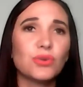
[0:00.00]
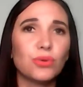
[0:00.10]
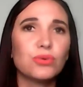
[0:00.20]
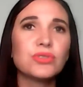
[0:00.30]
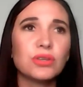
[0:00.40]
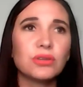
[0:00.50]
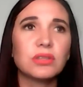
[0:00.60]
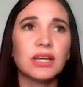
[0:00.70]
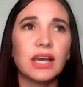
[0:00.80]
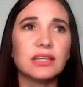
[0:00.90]
that's
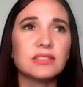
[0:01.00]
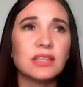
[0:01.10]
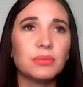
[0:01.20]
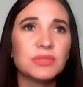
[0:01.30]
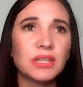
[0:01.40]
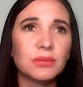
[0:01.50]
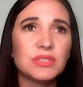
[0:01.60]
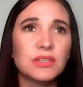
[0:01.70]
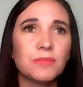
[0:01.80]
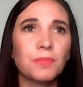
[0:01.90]
also the case.
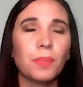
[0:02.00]
Sometimes